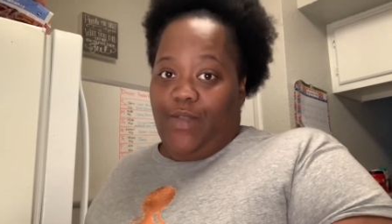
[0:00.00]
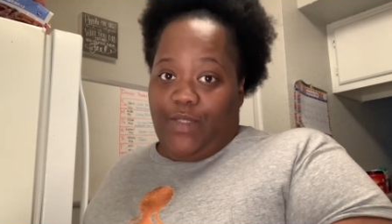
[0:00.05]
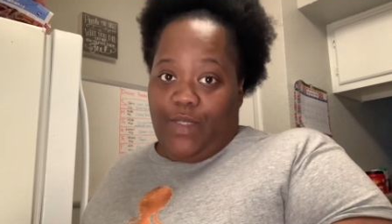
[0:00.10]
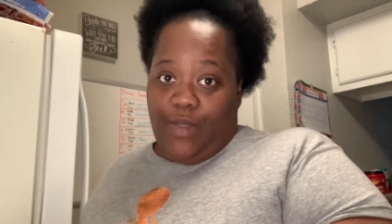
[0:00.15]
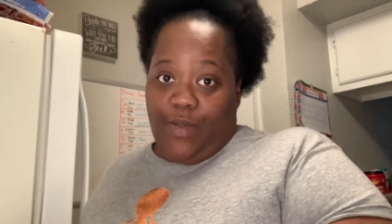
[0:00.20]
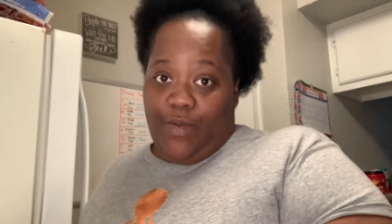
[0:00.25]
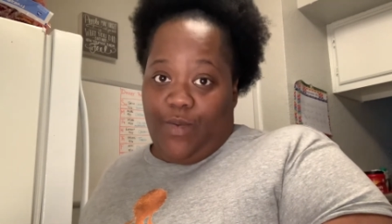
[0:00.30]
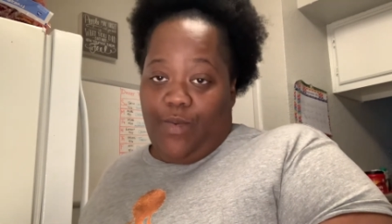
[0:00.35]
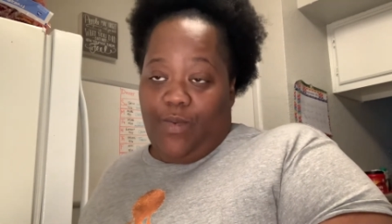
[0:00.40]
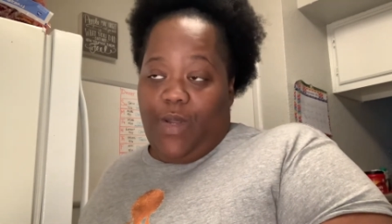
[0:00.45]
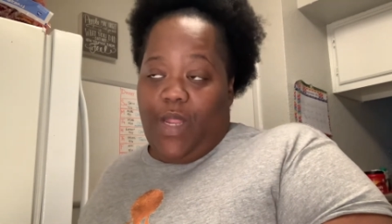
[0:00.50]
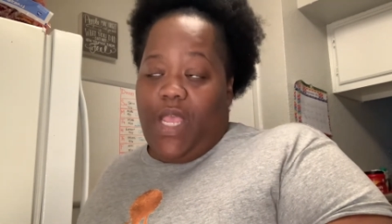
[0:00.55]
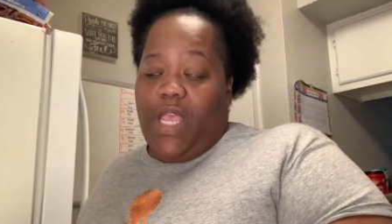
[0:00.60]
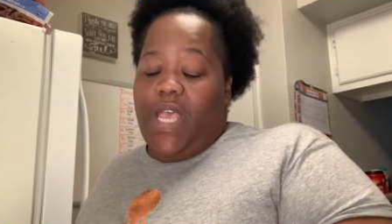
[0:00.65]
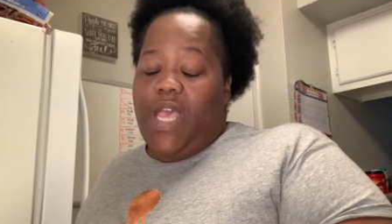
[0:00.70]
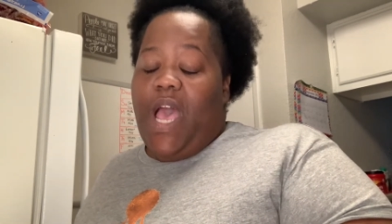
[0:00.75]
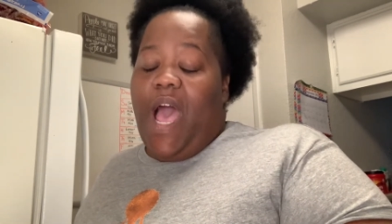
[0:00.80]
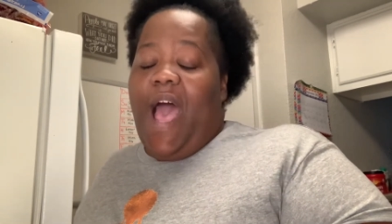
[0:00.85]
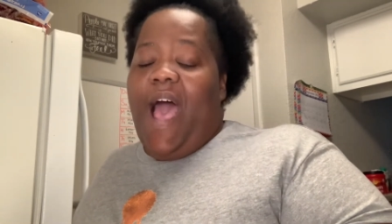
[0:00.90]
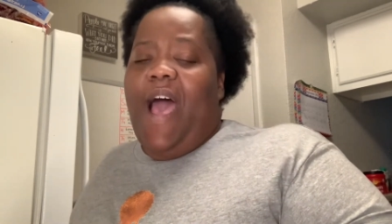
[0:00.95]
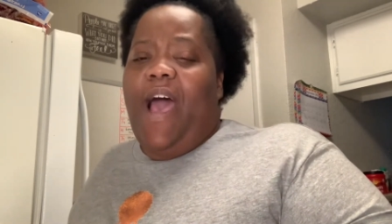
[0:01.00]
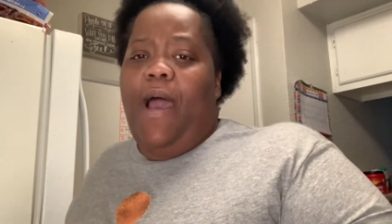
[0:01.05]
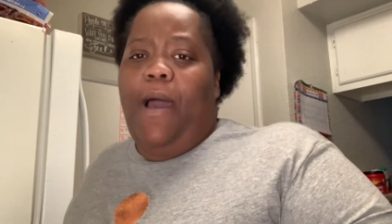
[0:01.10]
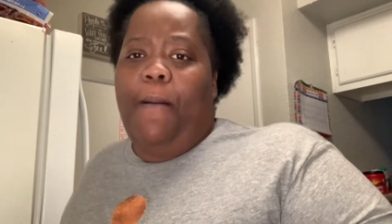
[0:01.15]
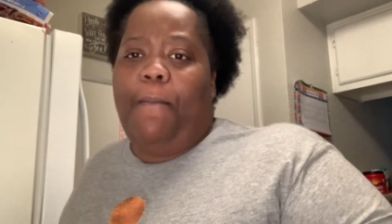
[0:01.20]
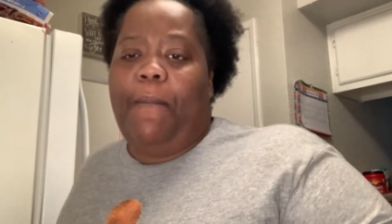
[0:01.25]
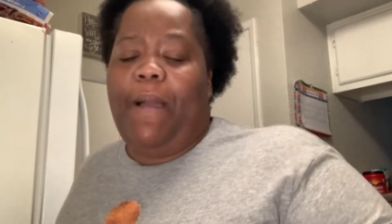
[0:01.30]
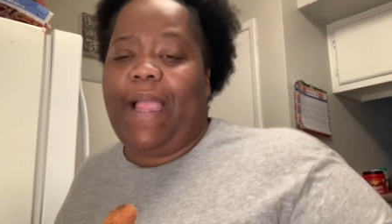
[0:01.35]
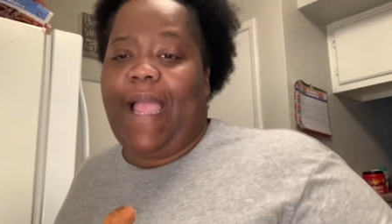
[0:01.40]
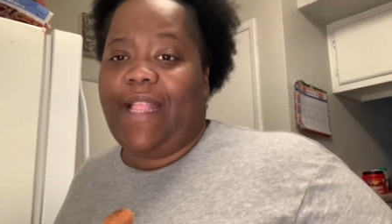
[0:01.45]
I do
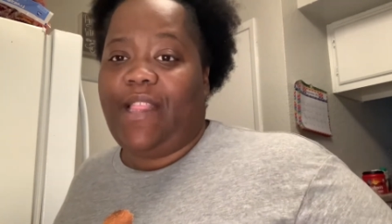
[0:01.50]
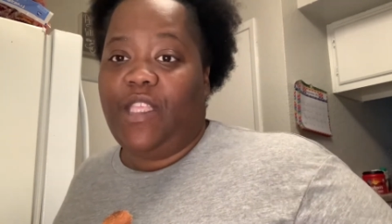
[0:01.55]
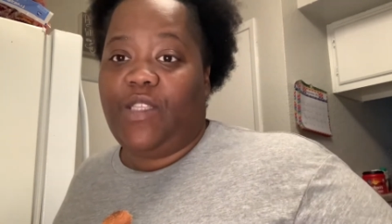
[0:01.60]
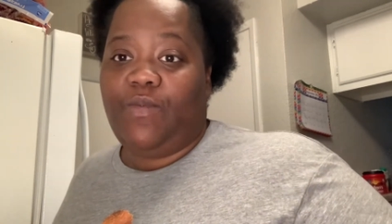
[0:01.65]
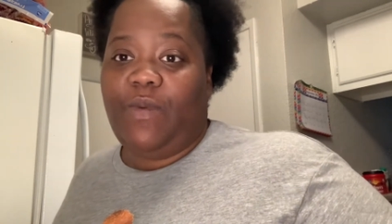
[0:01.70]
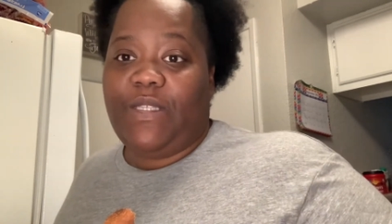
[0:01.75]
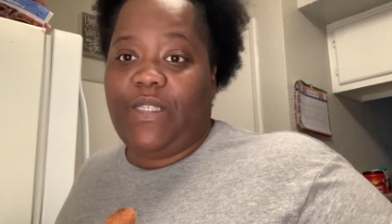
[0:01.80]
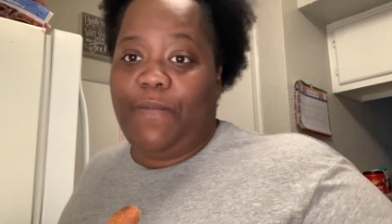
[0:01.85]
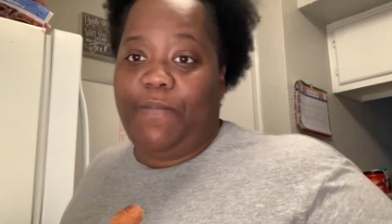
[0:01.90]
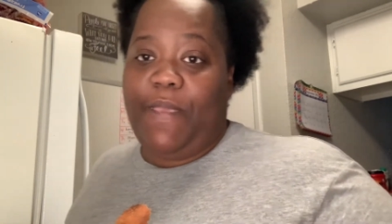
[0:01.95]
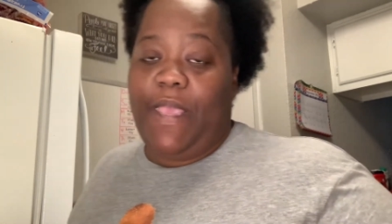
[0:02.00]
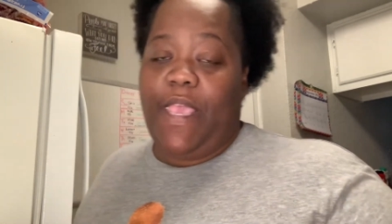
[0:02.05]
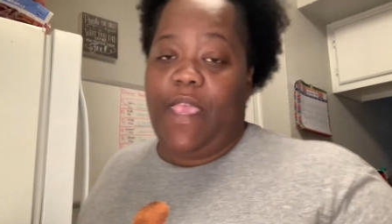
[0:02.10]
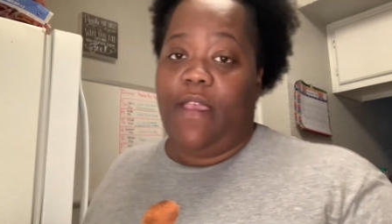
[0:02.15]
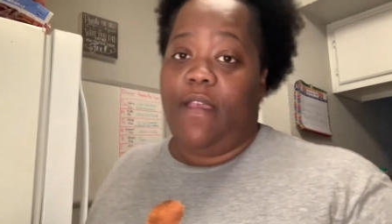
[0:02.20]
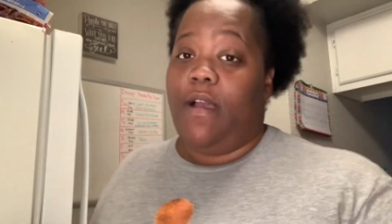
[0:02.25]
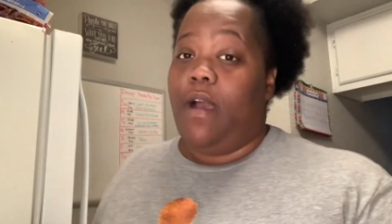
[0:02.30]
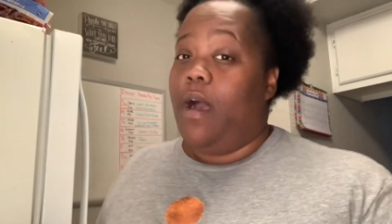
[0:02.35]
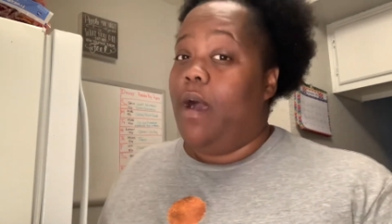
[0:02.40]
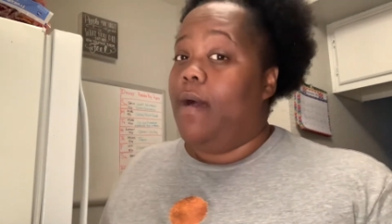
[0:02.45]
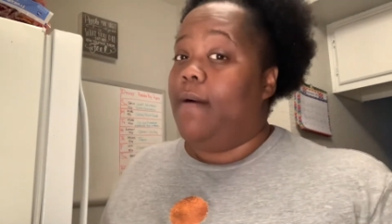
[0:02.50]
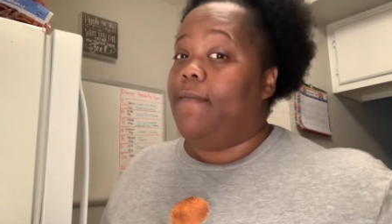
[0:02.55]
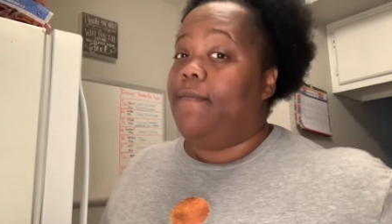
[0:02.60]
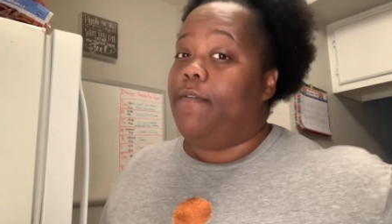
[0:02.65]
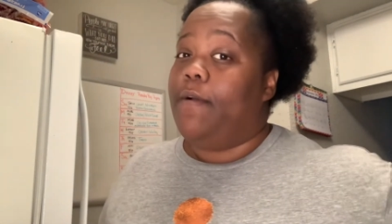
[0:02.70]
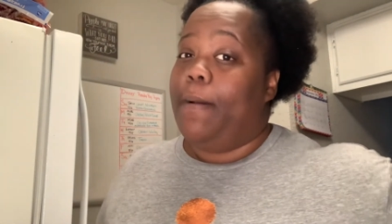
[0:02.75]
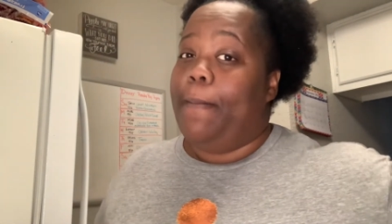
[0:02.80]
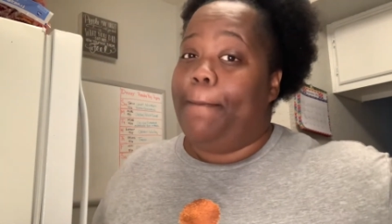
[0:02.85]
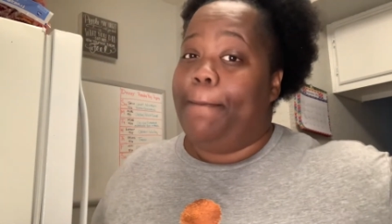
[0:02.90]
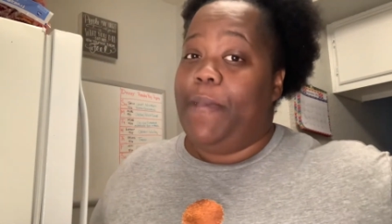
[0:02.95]
apologize. I did this whole video
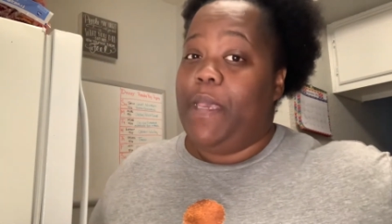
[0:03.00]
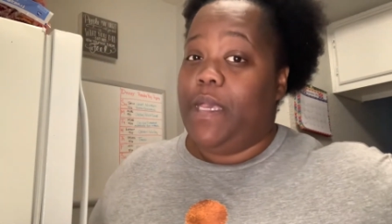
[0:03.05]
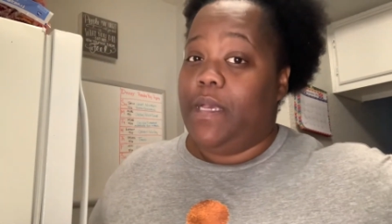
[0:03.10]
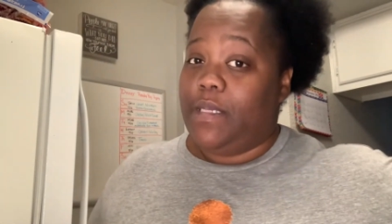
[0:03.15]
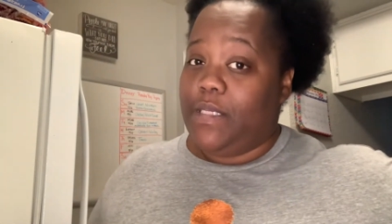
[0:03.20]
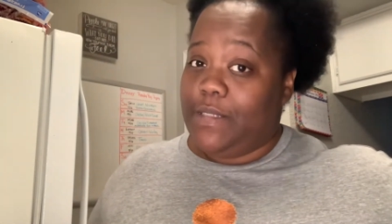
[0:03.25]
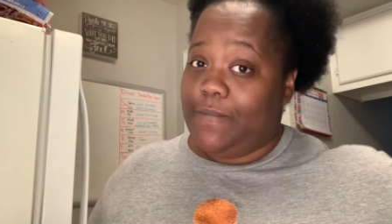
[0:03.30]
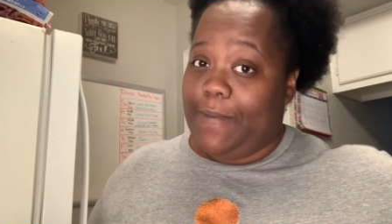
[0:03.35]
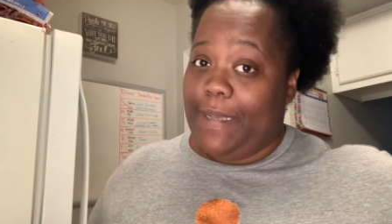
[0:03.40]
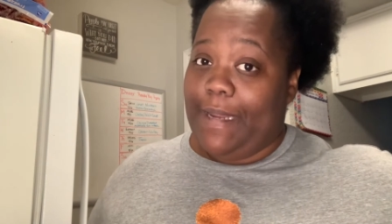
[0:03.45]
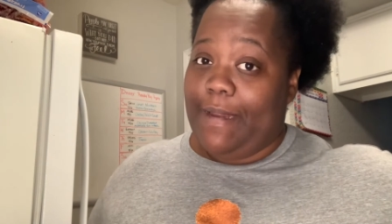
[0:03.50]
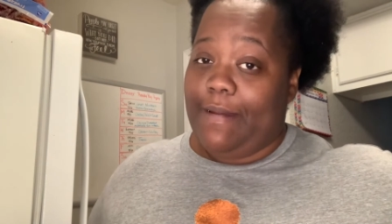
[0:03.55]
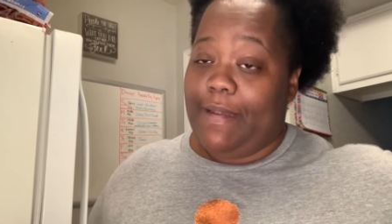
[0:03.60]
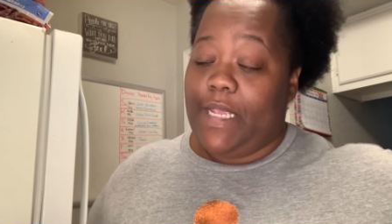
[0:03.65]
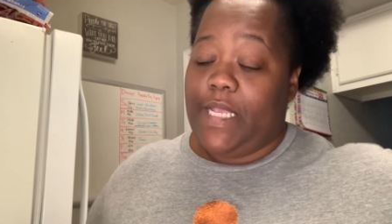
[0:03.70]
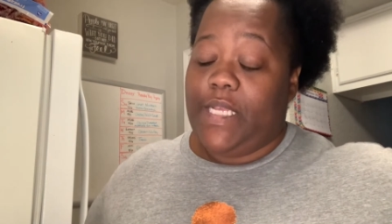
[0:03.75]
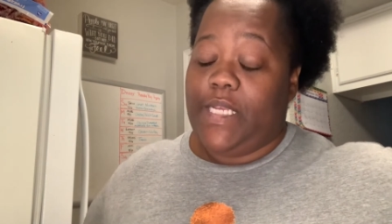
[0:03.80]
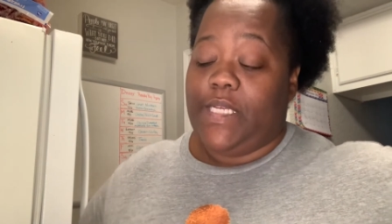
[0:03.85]
and my sound was